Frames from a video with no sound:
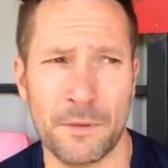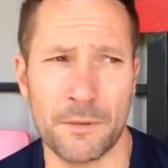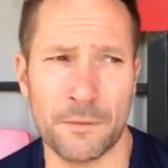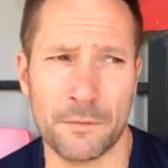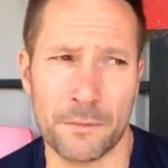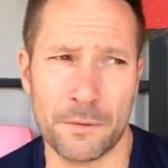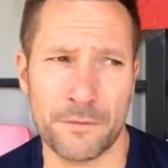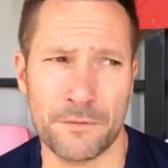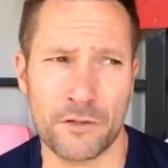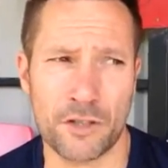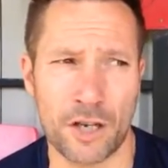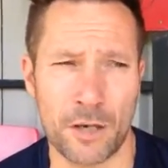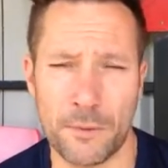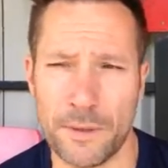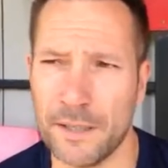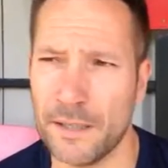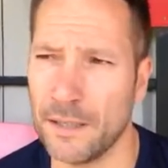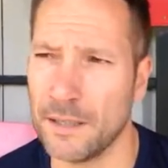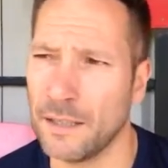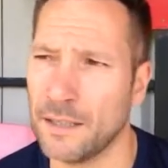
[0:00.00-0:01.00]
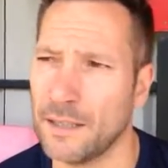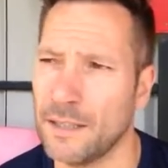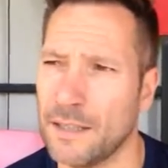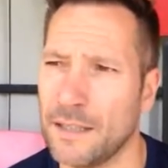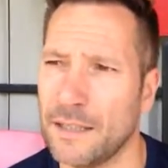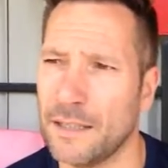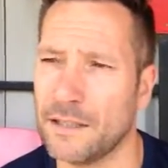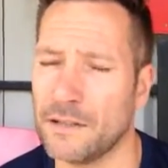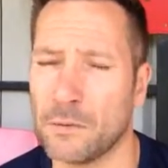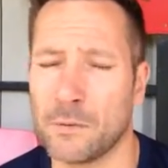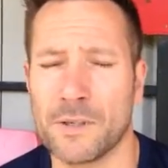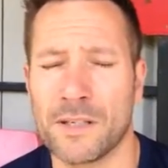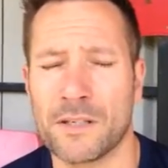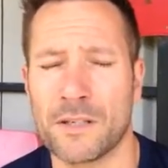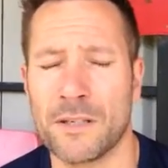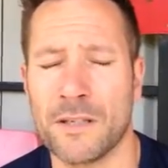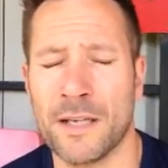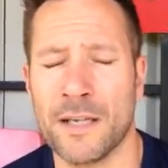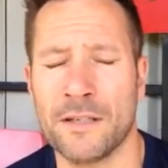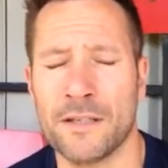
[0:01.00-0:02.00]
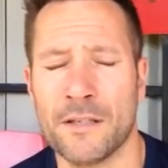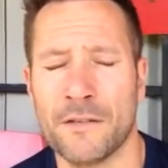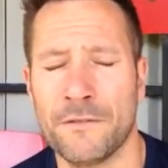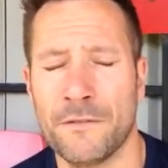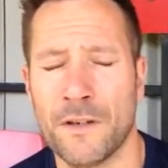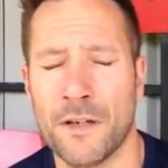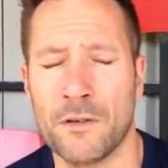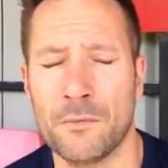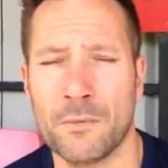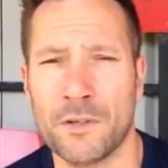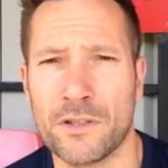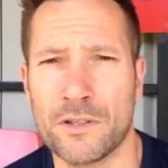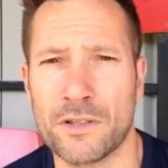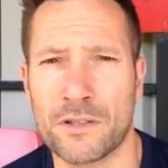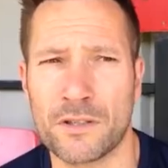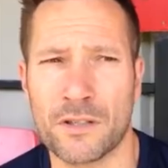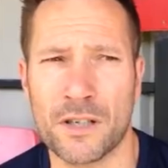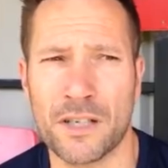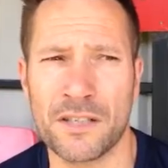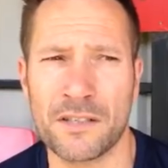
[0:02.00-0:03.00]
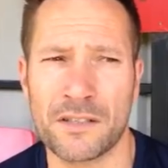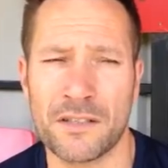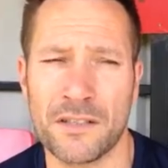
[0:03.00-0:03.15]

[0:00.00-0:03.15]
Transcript: But with Joey, he's always at the end of the phone, which is nice.